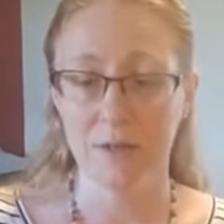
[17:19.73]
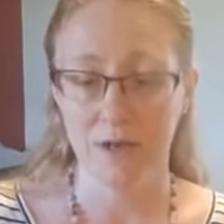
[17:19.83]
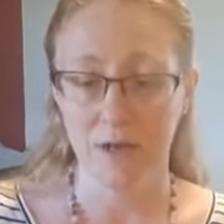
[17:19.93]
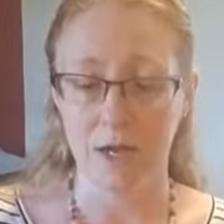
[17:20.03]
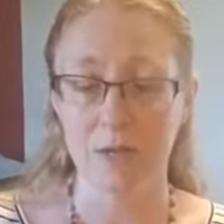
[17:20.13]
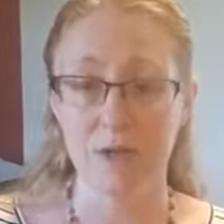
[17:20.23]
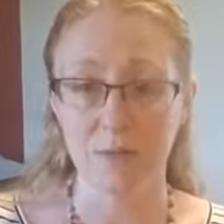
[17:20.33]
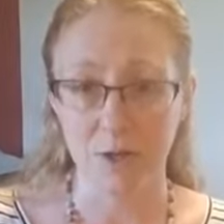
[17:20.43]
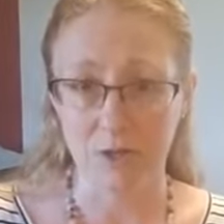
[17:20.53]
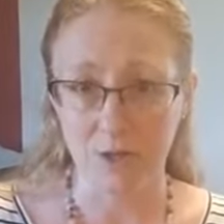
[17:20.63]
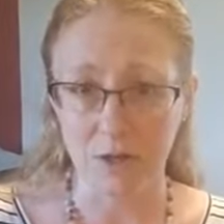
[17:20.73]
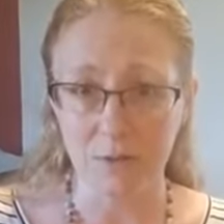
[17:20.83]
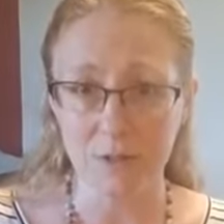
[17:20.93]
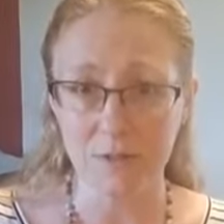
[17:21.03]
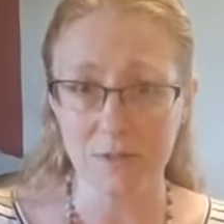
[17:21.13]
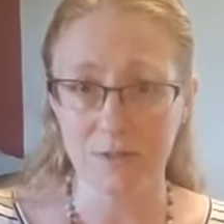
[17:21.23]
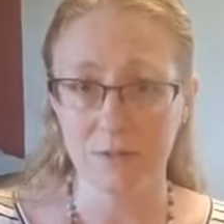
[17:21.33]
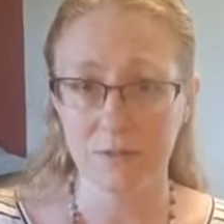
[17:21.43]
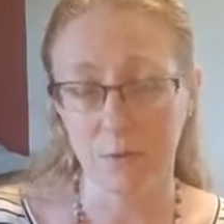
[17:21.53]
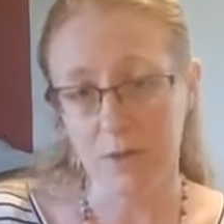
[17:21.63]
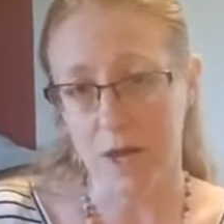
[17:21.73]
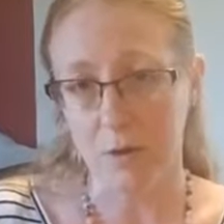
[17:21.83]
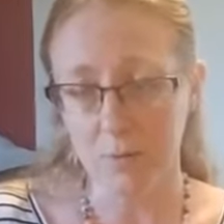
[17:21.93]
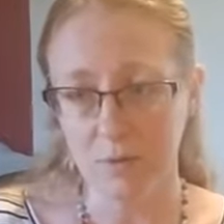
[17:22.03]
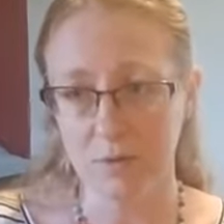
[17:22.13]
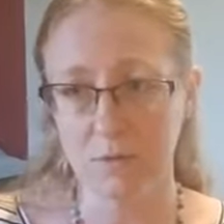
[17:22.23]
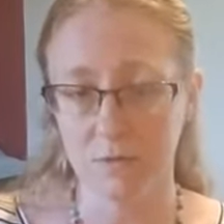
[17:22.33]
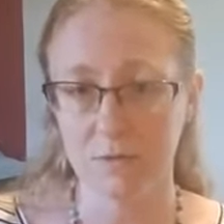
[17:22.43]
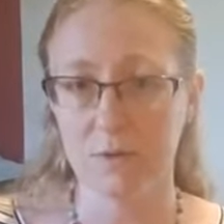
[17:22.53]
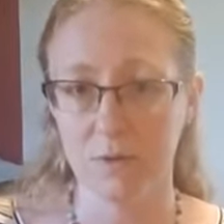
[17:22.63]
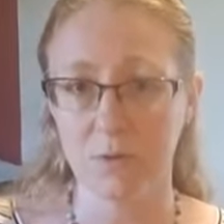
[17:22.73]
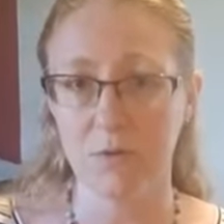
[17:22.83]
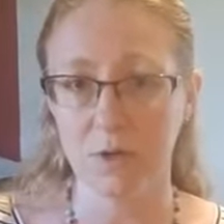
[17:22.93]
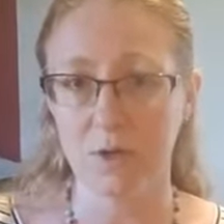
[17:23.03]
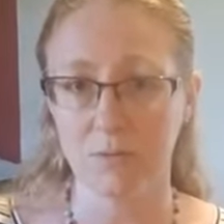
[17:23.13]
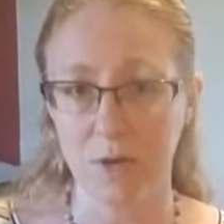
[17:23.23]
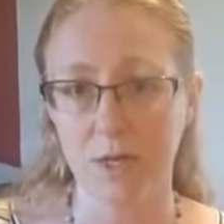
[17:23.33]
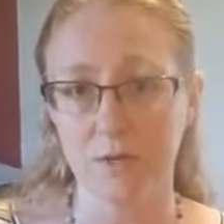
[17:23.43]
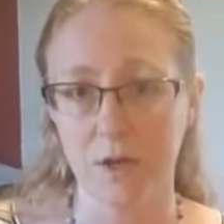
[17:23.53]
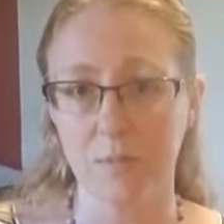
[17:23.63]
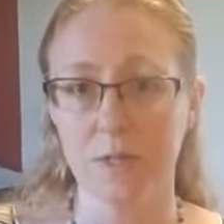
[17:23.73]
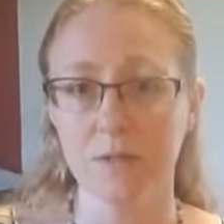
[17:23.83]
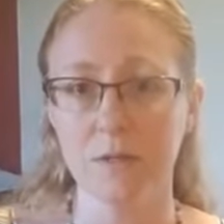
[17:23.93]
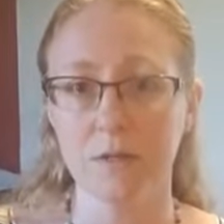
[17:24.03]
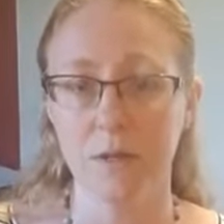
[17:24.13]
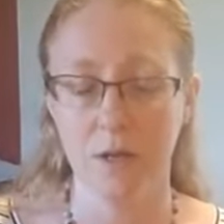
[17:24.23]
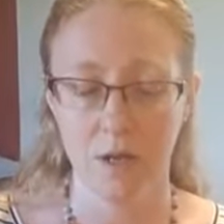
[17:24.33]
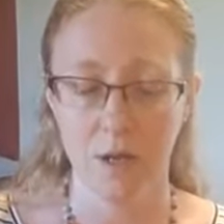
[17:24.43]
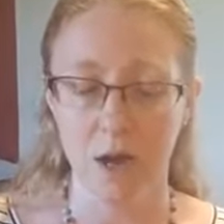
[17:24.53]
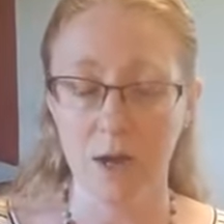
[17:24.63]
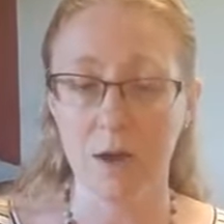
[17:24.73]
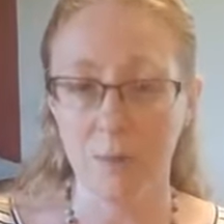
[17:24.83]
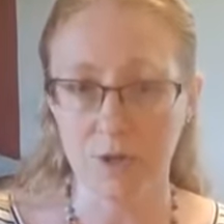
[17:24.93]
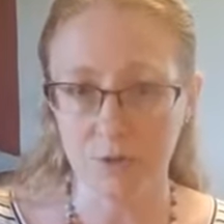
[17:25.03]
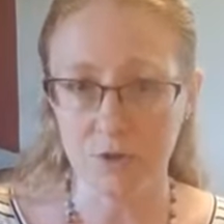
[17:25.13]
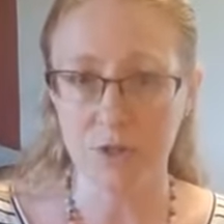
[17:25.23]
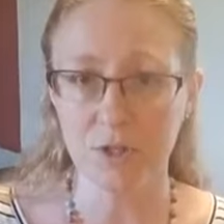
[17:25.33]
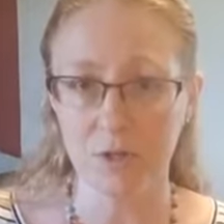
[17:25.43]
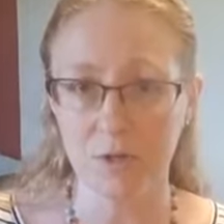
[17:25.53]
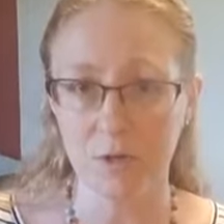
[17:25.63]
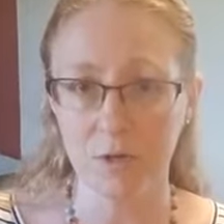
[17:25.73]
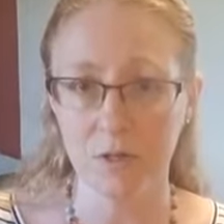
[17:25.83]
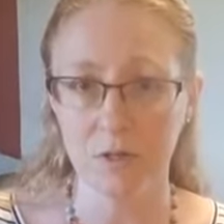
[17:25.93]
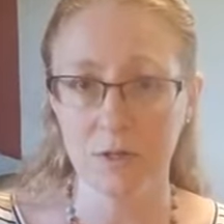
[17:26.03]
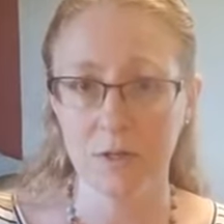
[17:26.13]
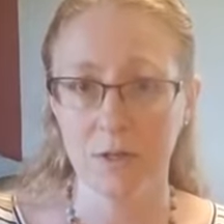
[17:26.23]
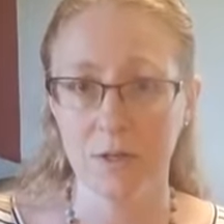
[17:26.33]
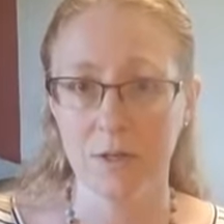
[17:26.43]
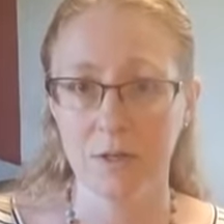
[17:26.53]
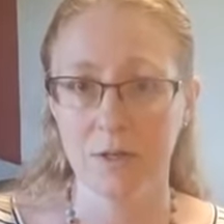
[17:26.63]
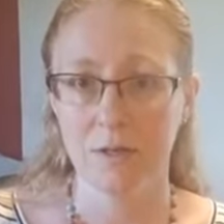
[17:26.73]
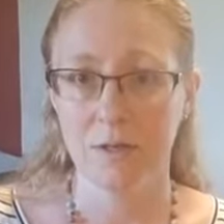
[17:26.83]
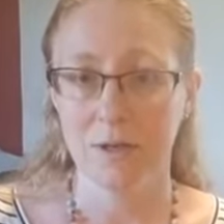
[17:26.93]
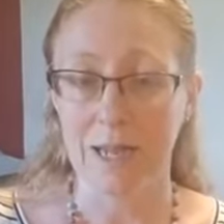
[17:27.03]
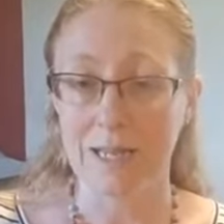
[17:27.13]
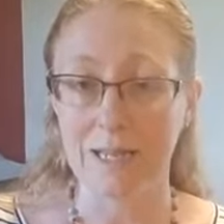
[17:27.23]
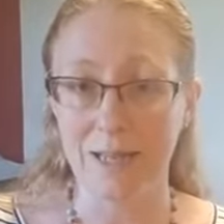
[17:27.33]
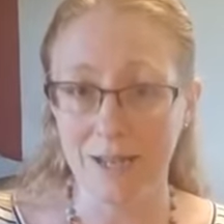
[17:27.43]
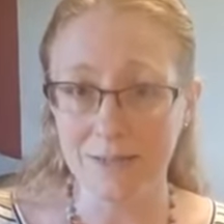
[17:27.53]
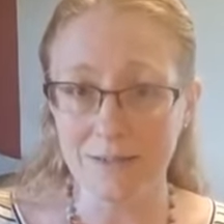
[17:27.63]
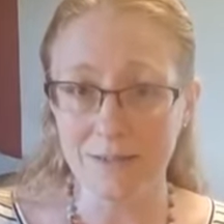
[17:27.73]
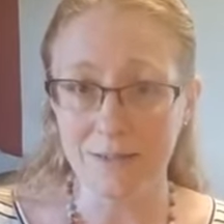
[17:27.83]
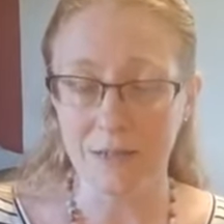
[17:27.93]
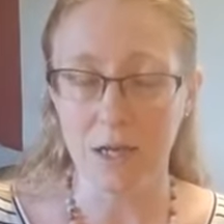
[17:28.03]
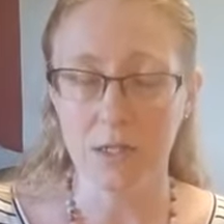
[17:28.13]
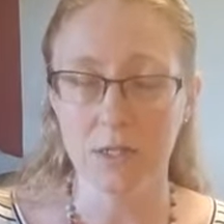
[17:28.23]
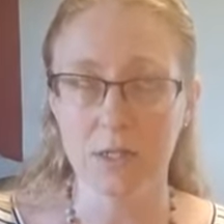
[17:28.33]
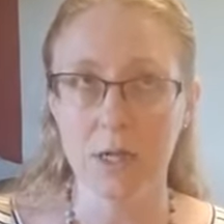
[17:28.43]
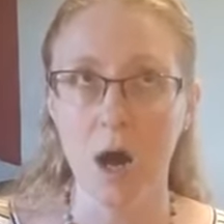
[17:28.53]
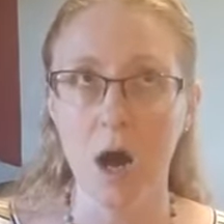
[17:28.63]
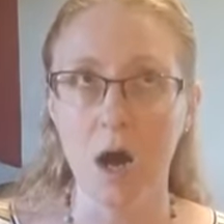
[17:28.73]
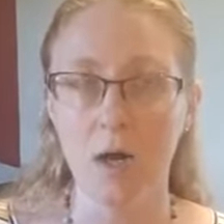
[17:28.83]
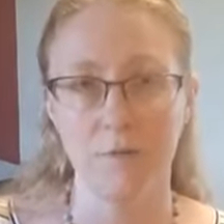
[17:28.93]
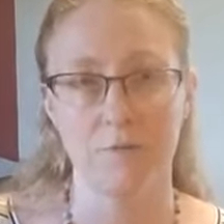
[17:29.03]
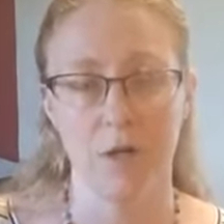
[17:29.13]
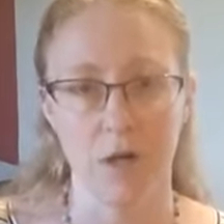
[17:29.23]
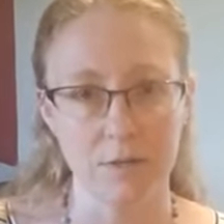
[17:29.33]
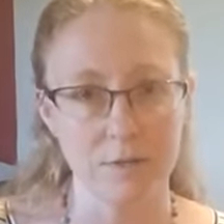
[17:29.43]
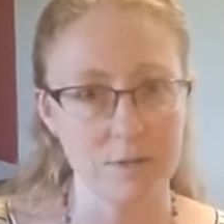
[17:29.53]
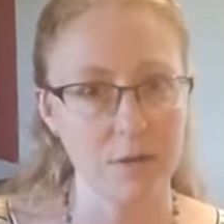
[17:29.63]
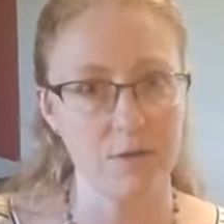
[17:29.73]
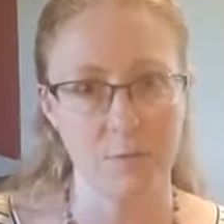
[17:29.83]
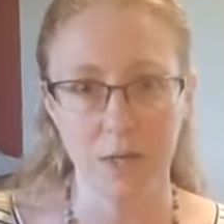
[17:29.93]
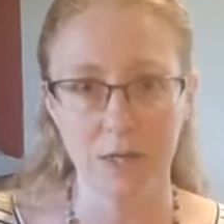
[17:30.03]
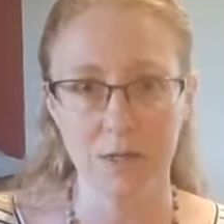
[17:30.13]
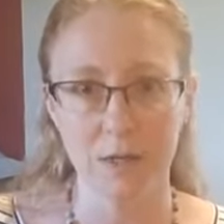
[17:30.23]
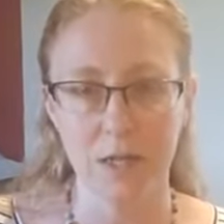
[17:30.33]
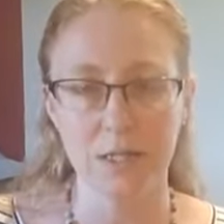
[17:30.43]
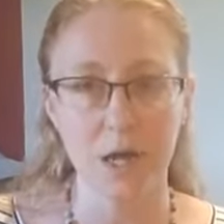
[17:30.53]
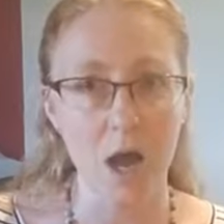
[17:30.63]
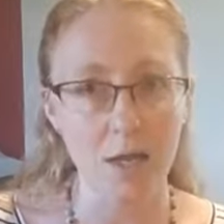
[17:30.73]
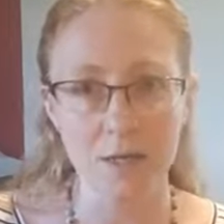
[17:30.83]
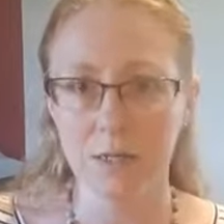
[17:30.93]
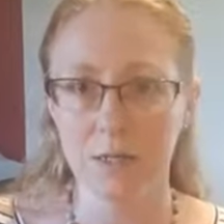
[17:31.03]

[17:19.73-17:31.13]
I cleared my chakras with help through the Reiki treatments. I got my nutrition in order. I cleansed a ton of toxins out of me. A ton.